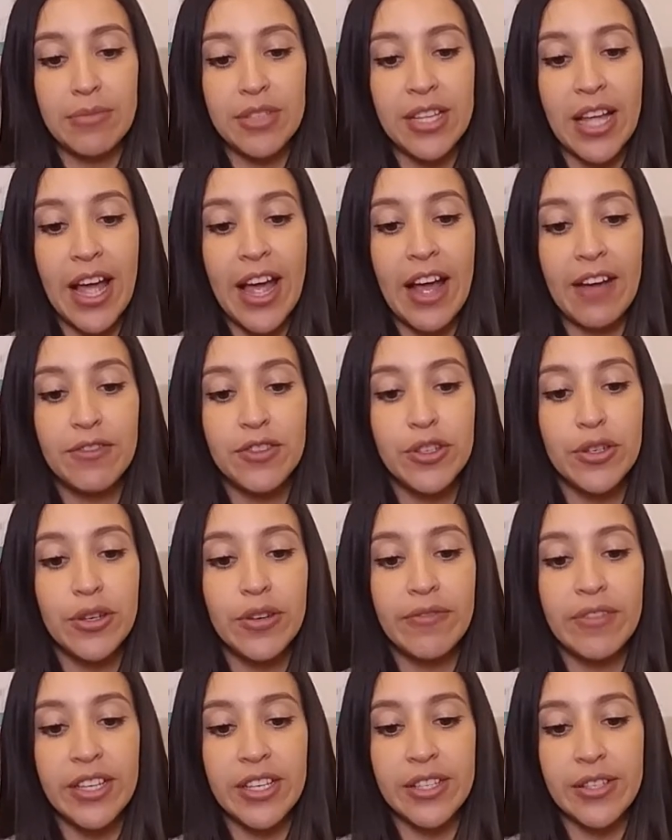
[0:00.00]
I have 2 of
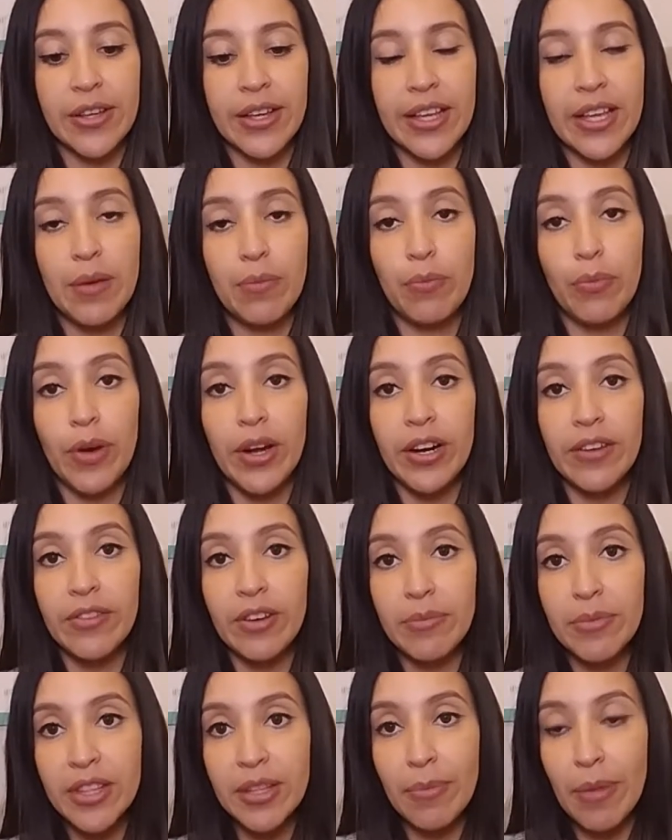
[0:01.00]
these, so I keep one of them
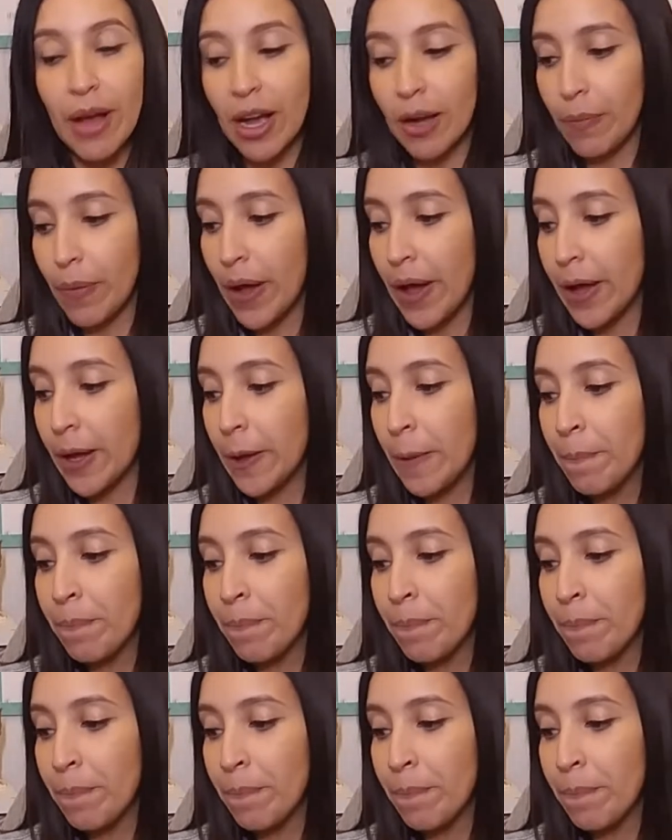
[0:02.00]
in the backpack